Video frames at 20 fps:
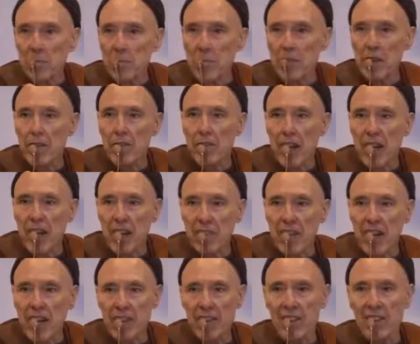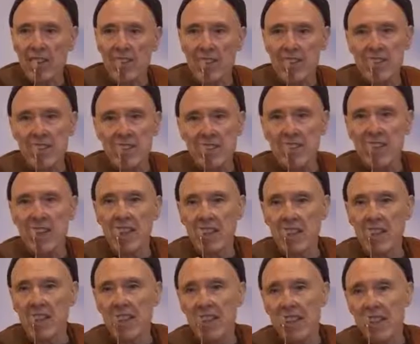the 5 aggregates and
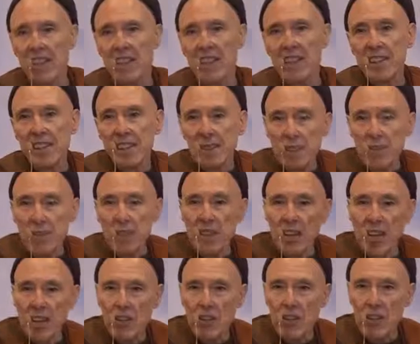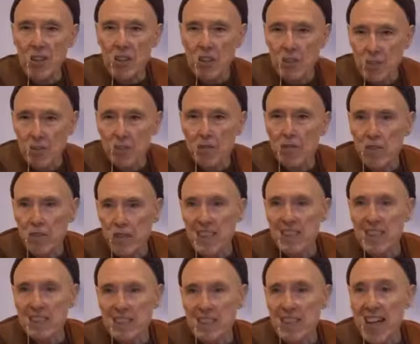the nature of
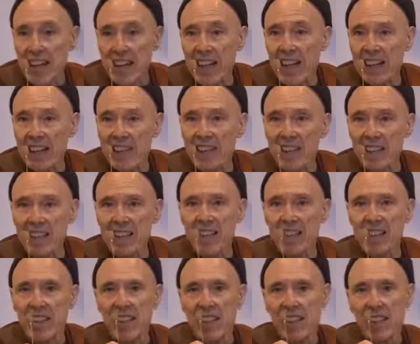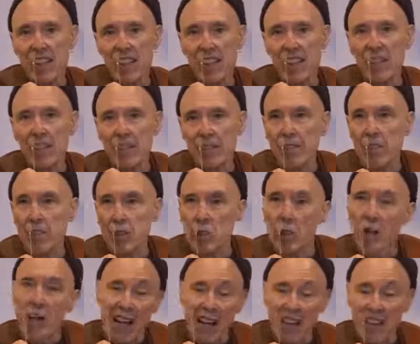Sakkaya Ditthi,
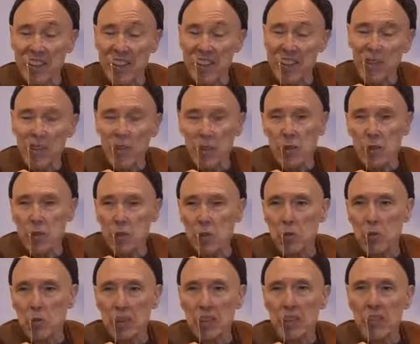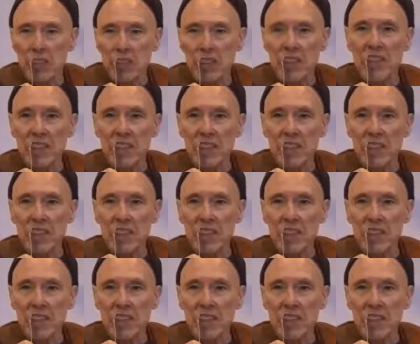individuality view, whatever.